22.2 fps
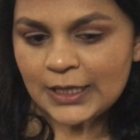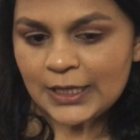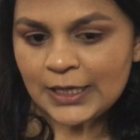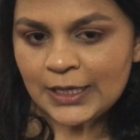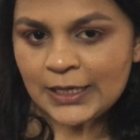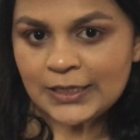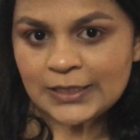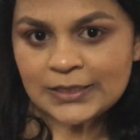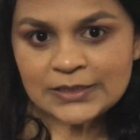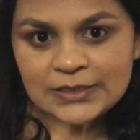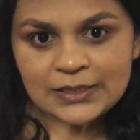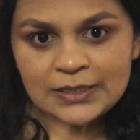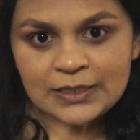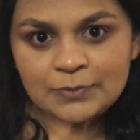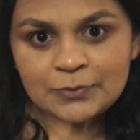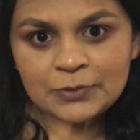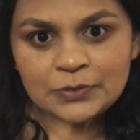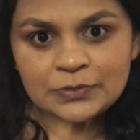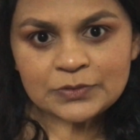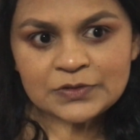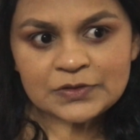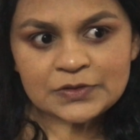it is the
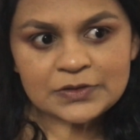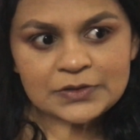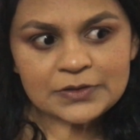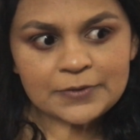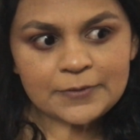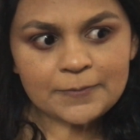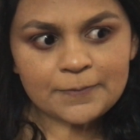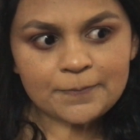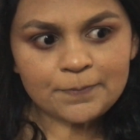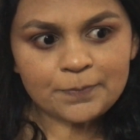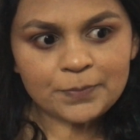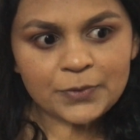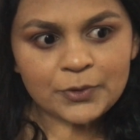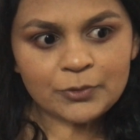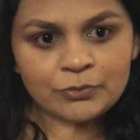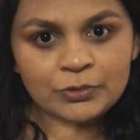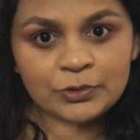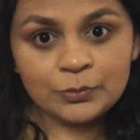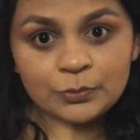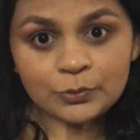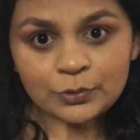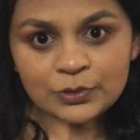most
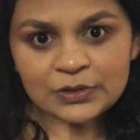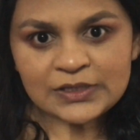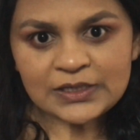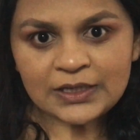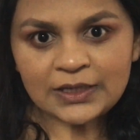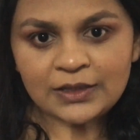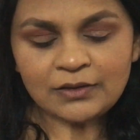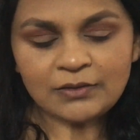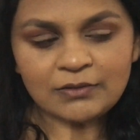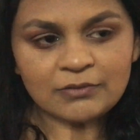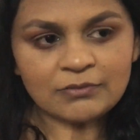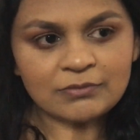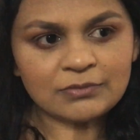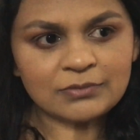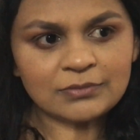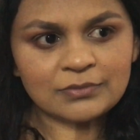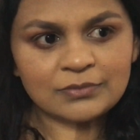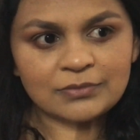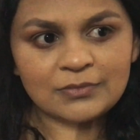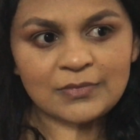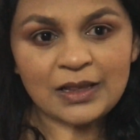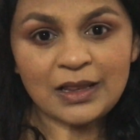rewarding,
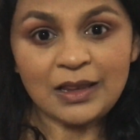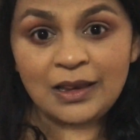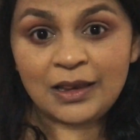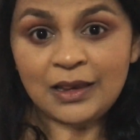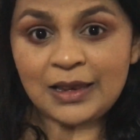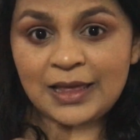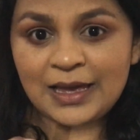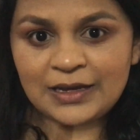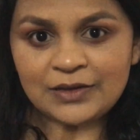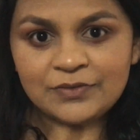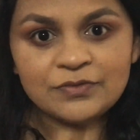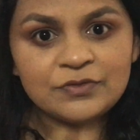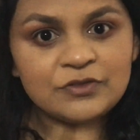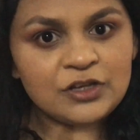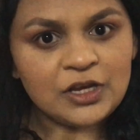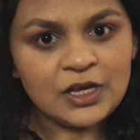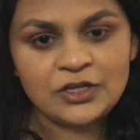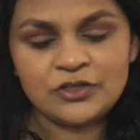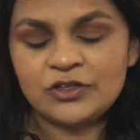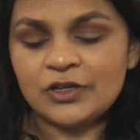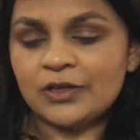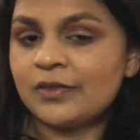
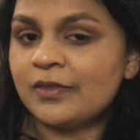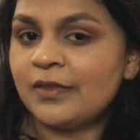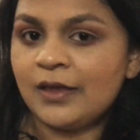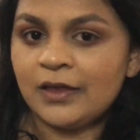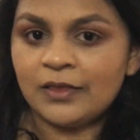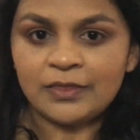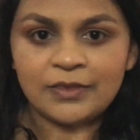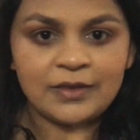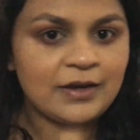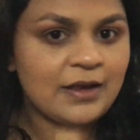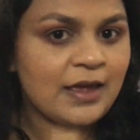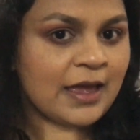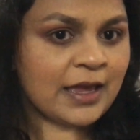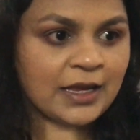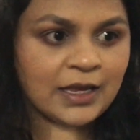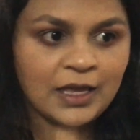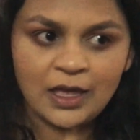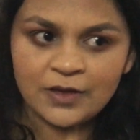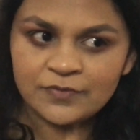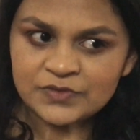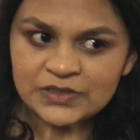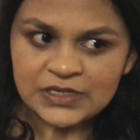life-changing thing that I
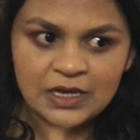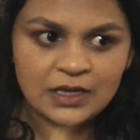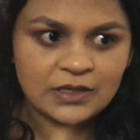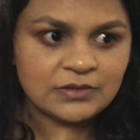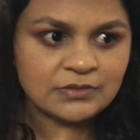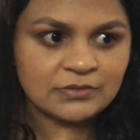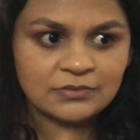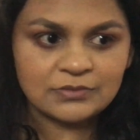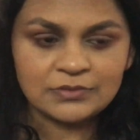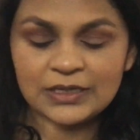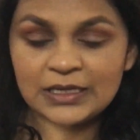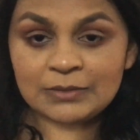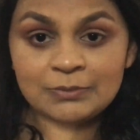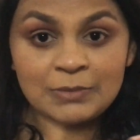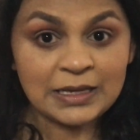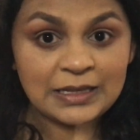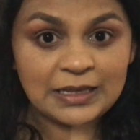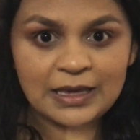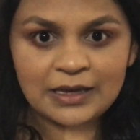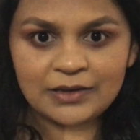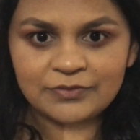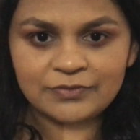have done in my
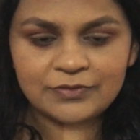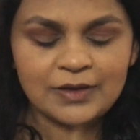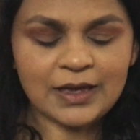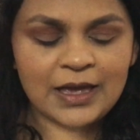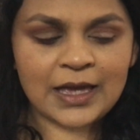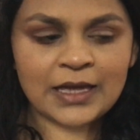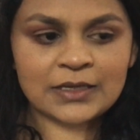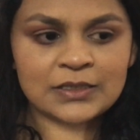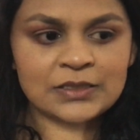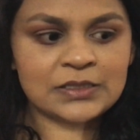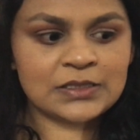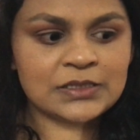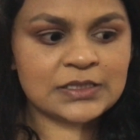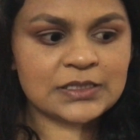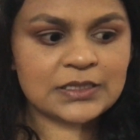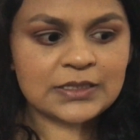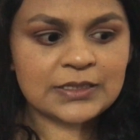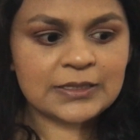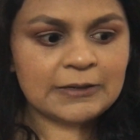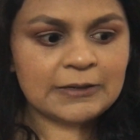life. And